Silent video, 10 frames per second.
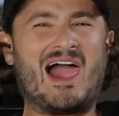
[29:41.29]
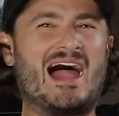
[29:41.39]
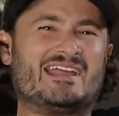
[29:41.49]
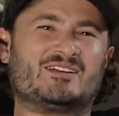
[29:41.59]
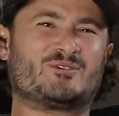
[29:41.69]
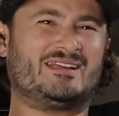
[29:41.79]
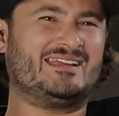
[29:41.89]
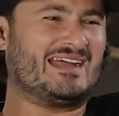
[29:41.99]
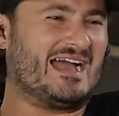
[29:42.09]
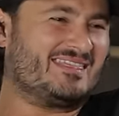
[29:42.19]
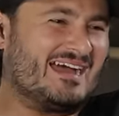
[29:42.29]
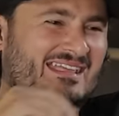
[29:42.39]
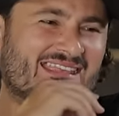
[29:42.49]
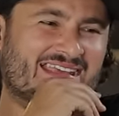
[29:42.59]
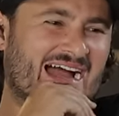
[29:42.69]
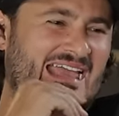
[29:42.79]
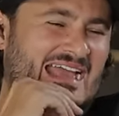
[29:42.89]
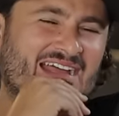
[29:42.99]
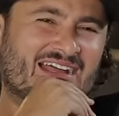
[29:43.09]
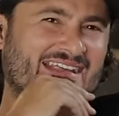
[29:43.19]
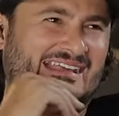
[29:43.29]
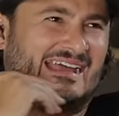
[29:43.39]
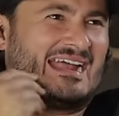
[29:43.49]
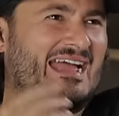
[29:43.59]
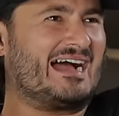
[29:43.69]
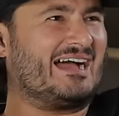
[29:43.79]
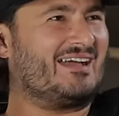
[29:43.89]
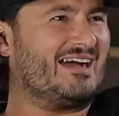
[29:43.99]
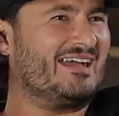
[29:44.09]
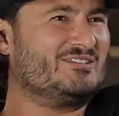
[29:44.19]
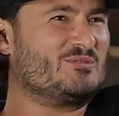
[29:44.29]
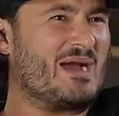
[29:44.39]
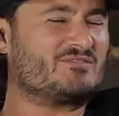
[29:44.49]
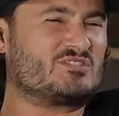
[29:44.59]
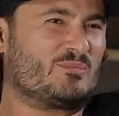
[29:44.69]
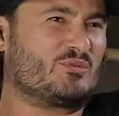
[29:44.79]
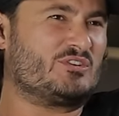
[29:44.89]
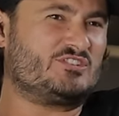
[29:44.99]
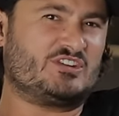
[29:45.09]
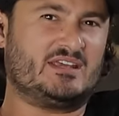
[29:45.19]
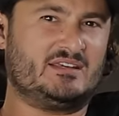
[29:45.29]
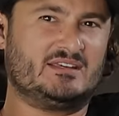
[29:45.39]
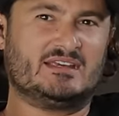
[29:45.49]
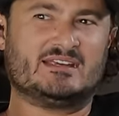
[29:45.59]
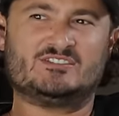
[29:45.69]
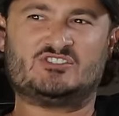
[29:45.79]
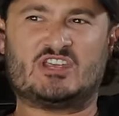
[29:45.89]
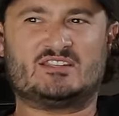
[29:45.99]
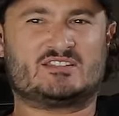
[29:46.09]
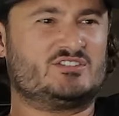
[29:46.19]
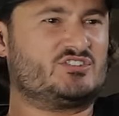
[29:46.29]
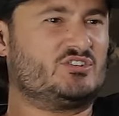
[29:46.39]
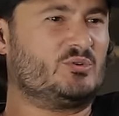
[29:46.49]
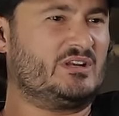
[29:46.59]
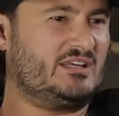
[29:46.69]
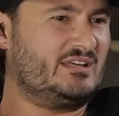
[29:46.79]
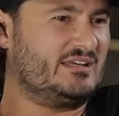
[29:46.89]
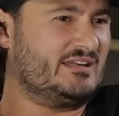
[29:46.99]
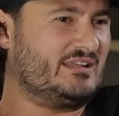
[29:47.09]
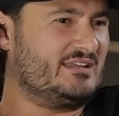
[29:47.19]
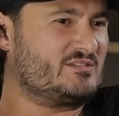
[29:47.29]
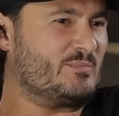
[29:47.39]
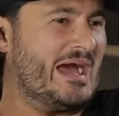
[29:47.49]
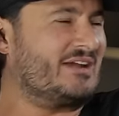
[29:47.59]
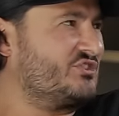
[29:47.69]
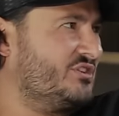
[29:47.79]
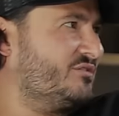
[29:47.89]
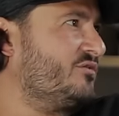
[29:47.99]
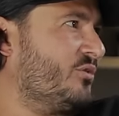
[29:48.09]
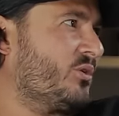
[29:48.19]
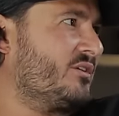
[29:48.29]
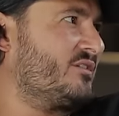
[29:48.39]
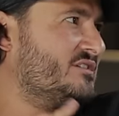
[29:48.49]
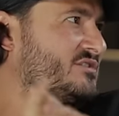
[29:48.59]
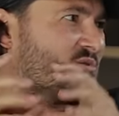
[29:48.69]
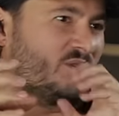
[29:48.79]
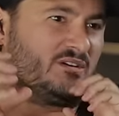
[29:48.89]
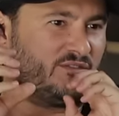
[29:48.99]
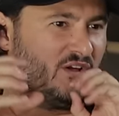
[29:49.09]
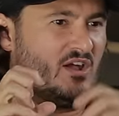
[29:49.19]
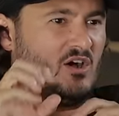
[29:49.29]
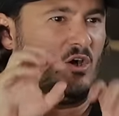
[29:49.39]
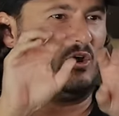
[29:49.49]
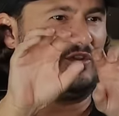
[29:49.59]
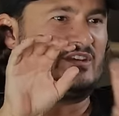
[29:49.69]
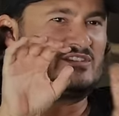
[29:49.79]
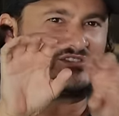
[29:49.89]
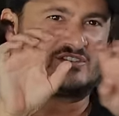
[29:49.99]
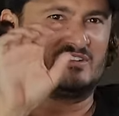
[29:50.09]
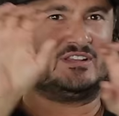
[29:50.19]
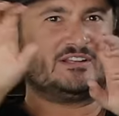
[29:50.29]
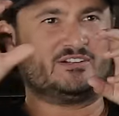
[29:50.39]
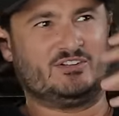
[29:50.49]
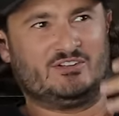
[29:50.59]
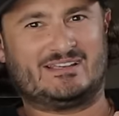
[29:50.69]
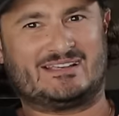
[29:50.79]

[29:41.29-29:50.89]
I agree. I think you have to appreciate Jay's ingenuity and his passion for this sort of all these little